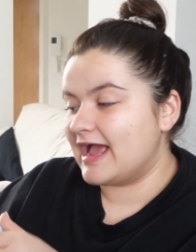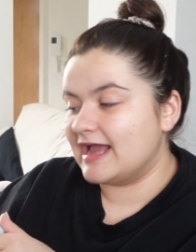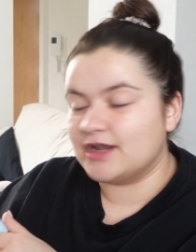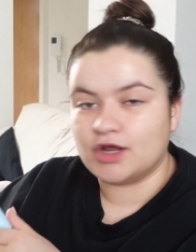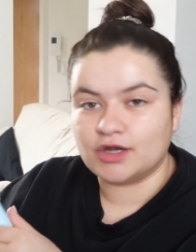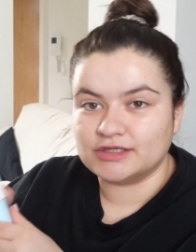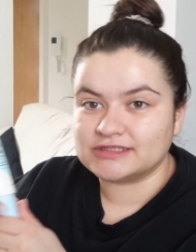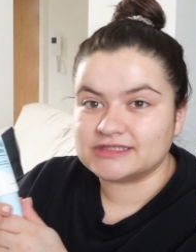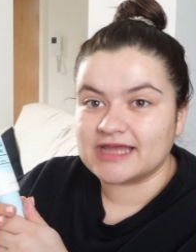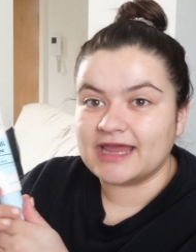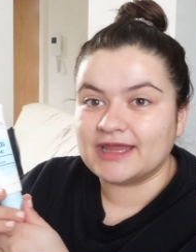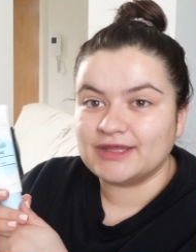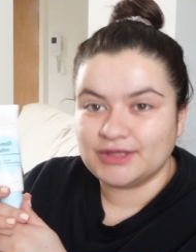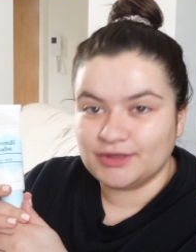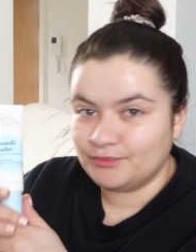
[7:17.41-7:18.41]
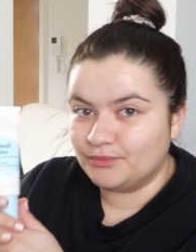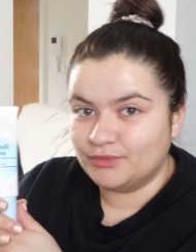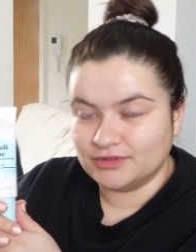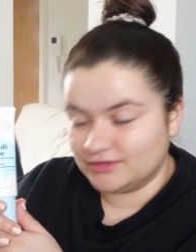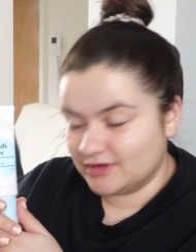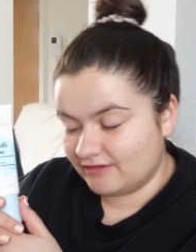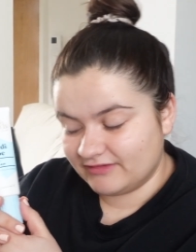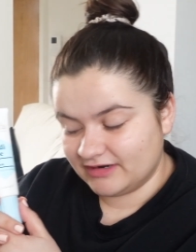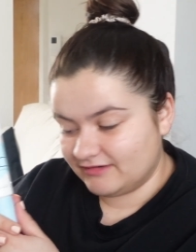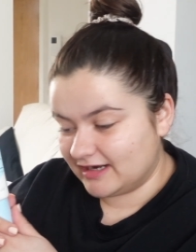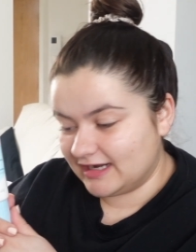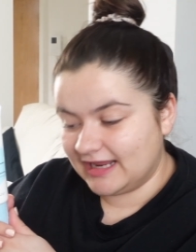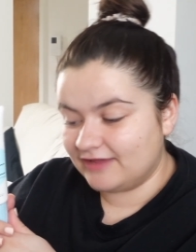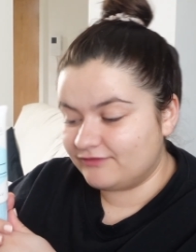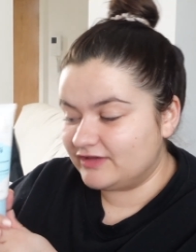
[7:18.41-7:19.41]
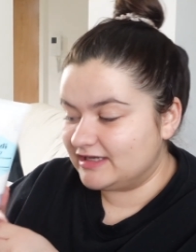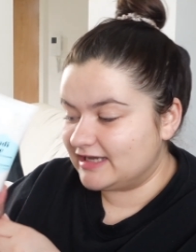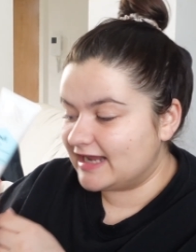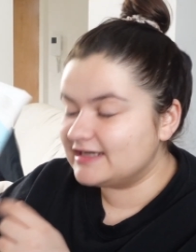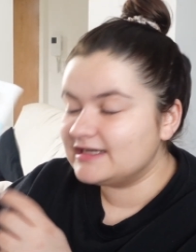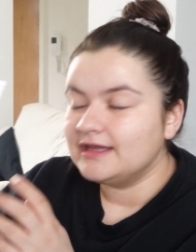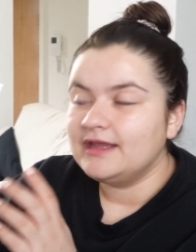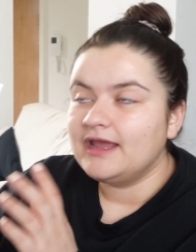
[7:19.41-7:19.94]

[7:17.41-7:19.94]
and honestly you would not regret it if you did.